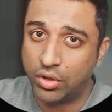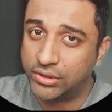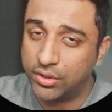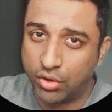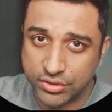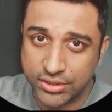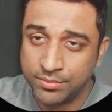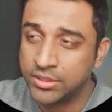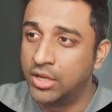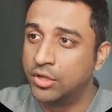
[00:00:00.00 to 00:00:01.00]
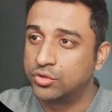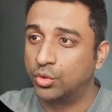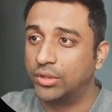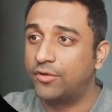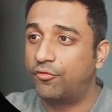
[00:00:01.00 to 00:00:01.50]
all the concepts
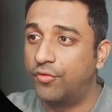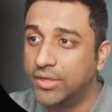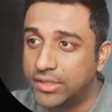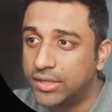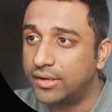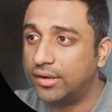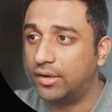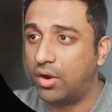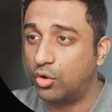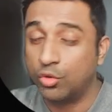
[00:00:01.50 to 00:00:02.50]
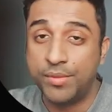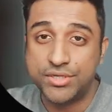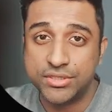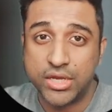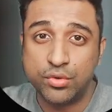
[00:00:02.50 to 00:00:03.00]
so that further
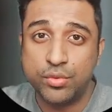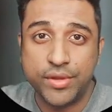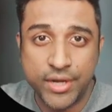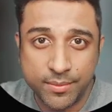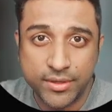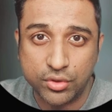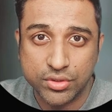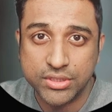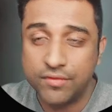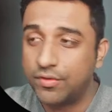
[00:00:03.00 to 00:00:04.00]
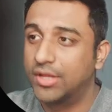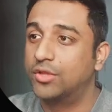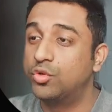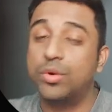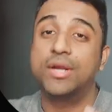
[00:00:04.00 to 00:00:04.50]
automations that you create by yourself,
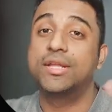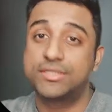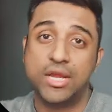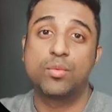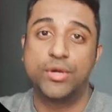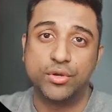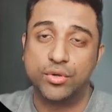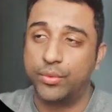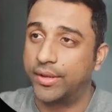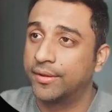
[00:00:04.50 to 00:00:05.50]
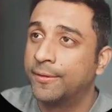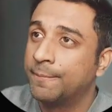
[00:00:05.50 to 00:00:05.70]
you understand what you're doing.